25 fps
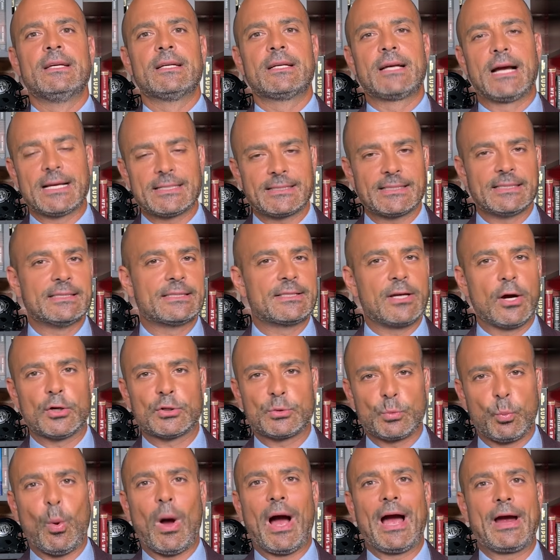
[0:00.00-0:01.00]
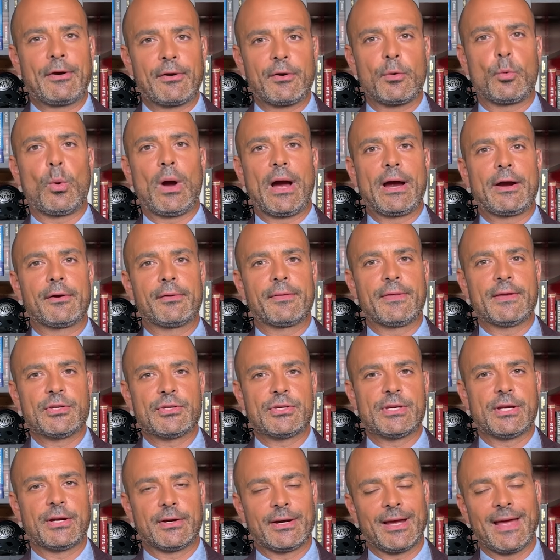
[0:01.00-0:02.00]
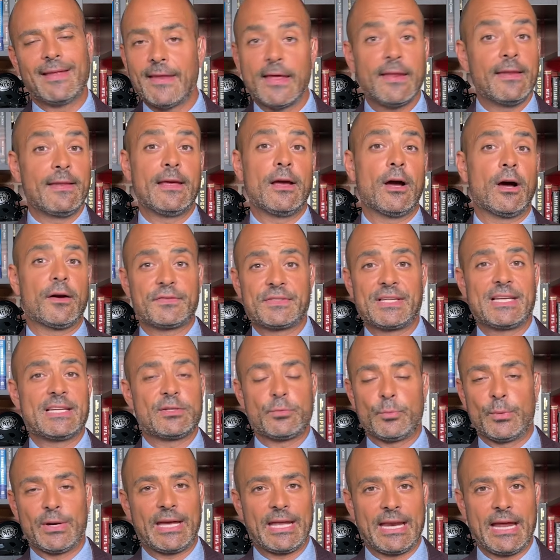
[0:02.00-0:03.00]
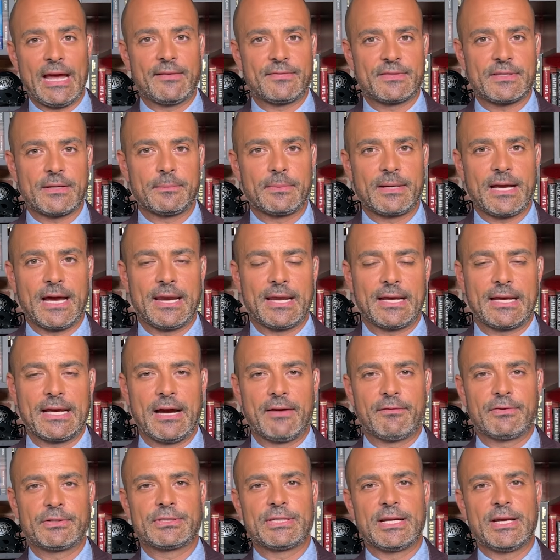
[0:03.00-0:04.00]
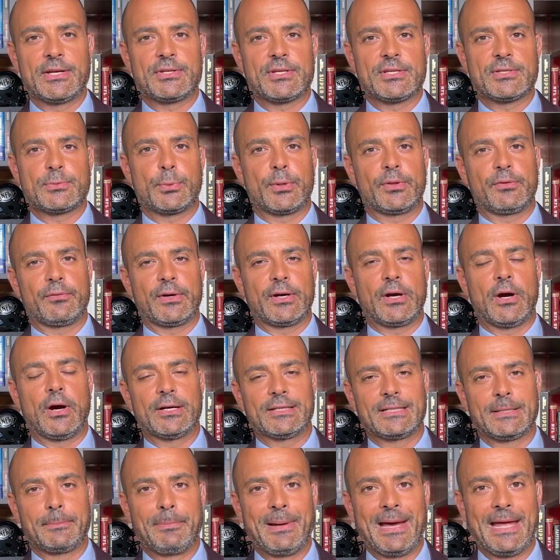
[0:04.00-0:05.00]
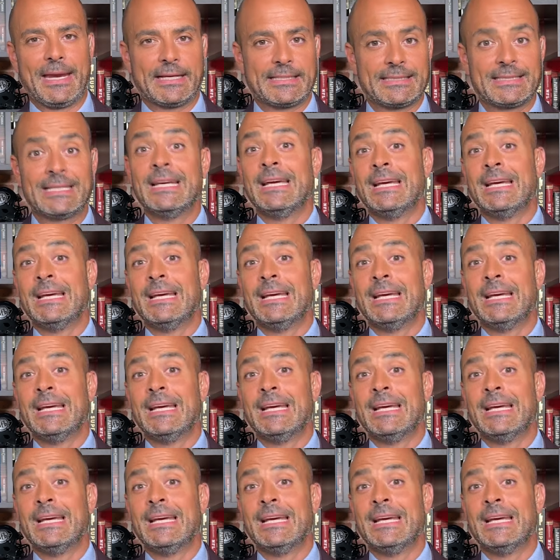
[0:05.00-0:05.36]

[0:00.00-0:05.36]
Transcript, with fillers: Cousins goes wire to wire this year. And then the offseason, we can have some kind of conversations with regard to Penix,